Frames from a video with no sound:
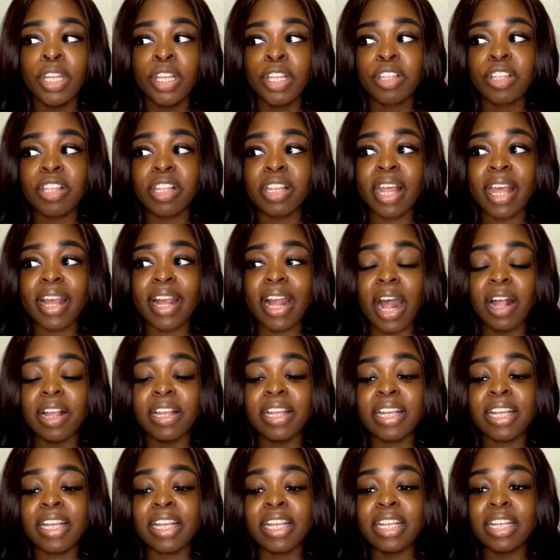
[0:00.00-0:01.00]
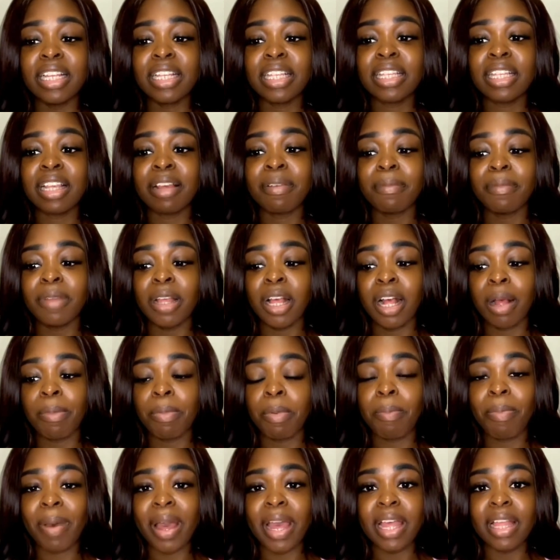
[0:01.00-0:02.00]
So like I'll eat a couple
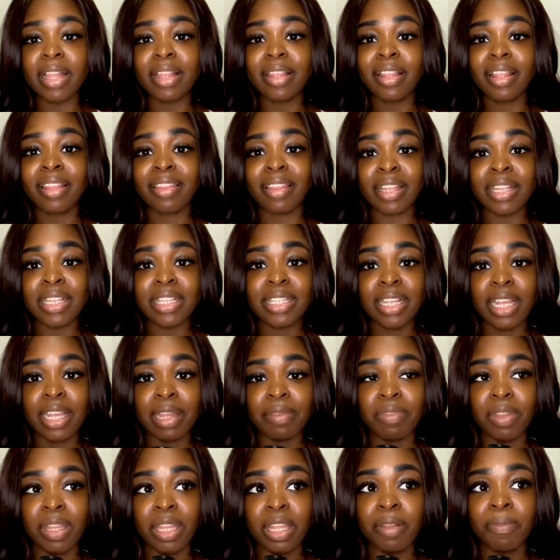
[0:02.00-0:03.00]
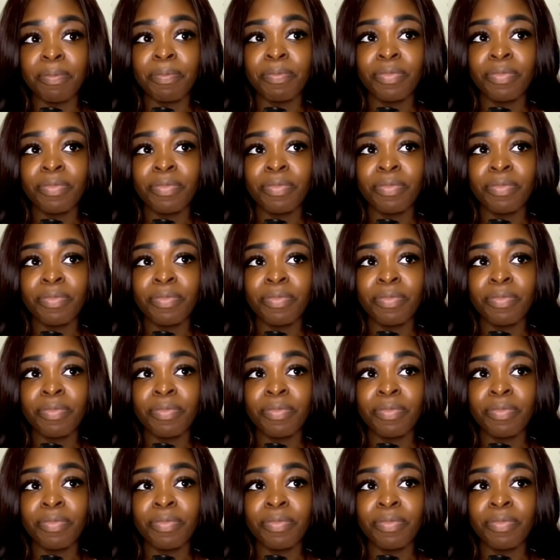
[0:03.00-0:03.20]
bites, then save it,